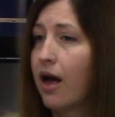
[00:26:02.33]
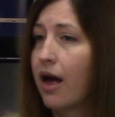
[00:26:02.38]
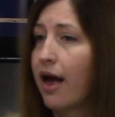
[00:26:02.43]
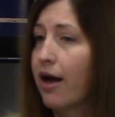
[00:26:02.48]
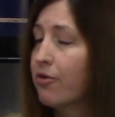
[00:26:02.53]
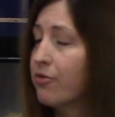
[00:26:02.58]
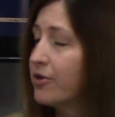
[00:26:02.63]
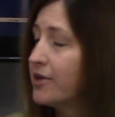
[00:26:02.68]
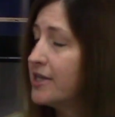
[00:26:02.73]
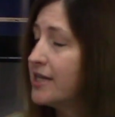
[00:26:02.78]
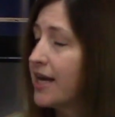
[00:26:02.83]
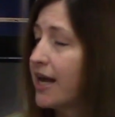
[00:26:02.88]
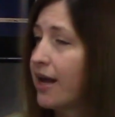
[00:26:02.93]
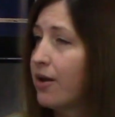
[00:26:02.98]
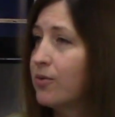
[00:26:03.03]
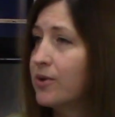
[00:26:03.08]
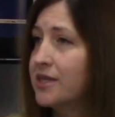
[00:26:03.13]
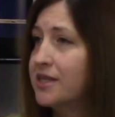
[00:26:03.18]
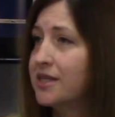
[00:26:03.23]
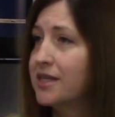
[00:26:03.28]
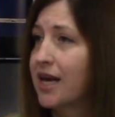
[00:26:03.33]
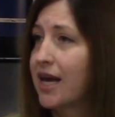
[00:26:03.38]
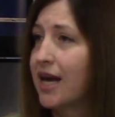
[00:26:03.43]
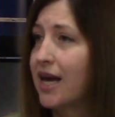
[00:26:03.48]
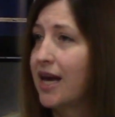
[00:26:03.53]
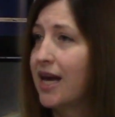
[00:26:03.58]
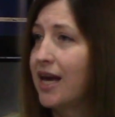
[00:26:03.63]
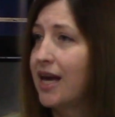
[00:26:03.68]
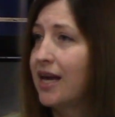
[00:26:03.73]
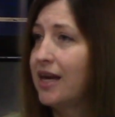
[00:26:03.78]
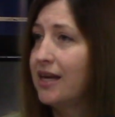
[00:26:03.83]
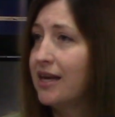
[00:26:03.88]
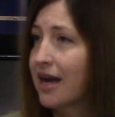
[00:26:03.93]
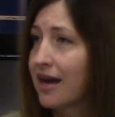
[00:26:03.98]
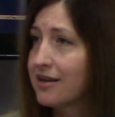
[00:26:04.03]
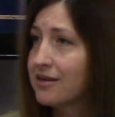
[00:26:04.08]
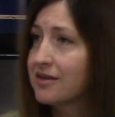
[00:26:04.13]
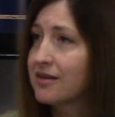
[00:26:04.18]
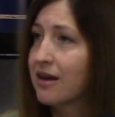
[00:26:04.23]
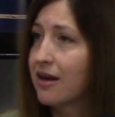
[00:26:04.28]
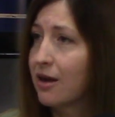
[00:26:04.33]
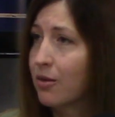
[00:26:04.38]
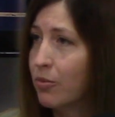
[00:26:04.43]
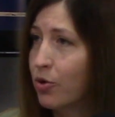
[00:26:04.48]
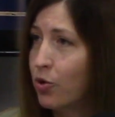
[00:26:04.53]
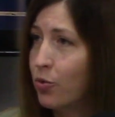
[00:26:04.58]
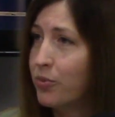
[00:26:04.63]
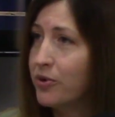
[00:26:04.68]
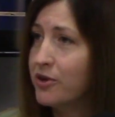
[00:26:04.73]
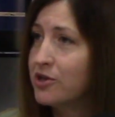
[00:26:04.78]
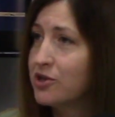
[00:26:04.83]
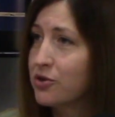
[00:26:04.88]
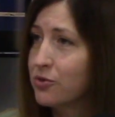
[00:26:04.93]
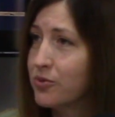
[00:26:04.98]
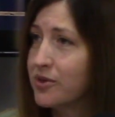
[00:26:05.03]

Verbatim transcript: every day would say, Yes, I am open to